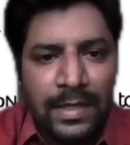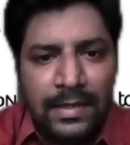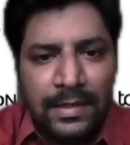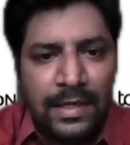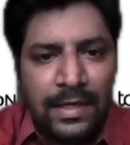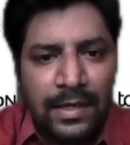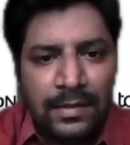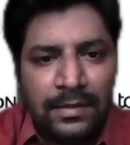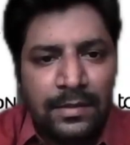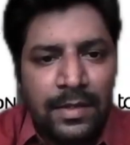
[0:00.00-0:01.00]

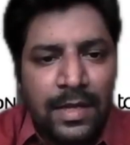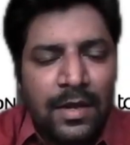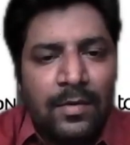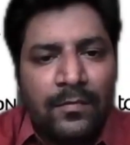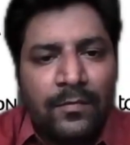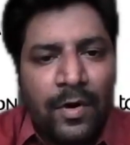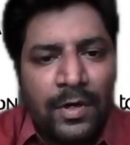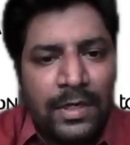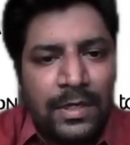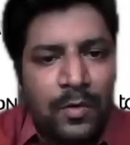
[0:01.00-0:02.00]
Niket.
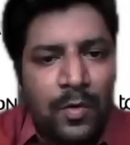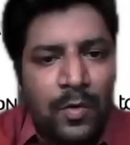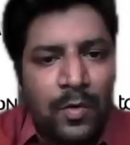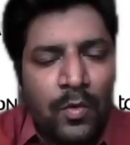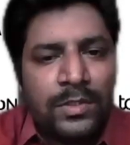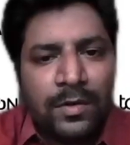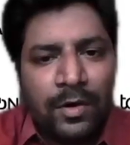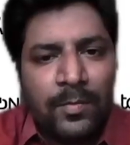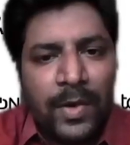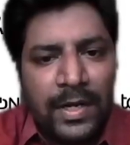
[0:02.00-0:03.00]
What course
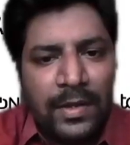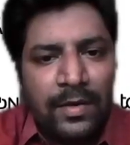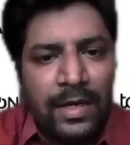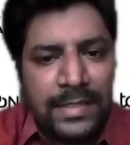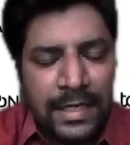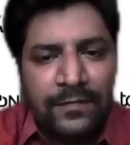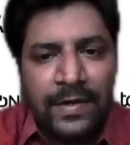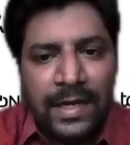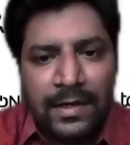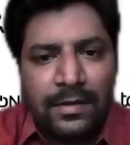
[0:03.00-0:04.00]
or particular
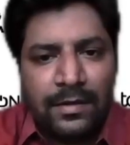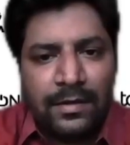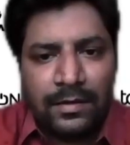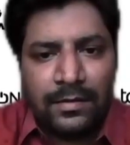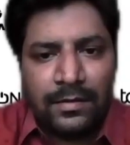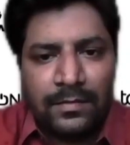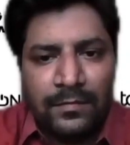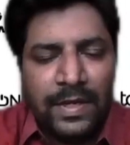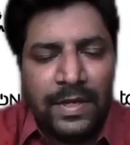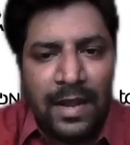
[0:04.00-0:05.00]
certificate
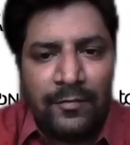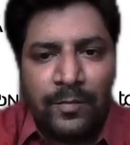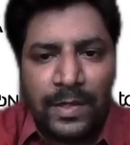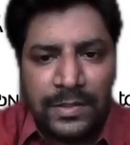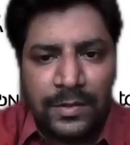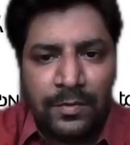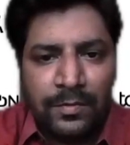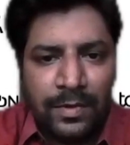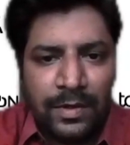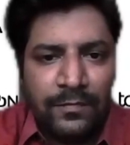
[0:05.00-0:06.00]
we have to pursue
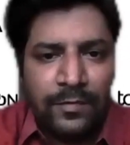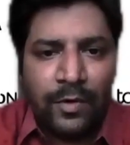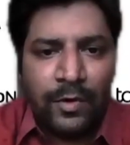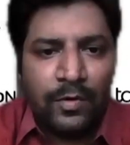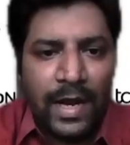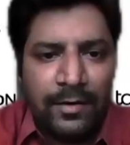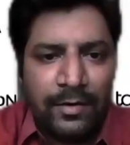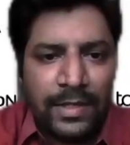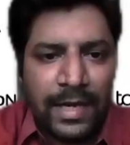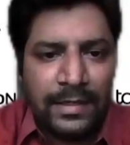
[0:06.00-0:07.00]
if you want to guide
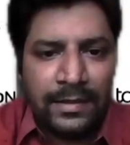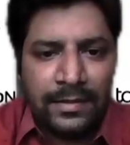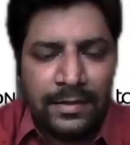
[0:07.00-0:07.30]
on that?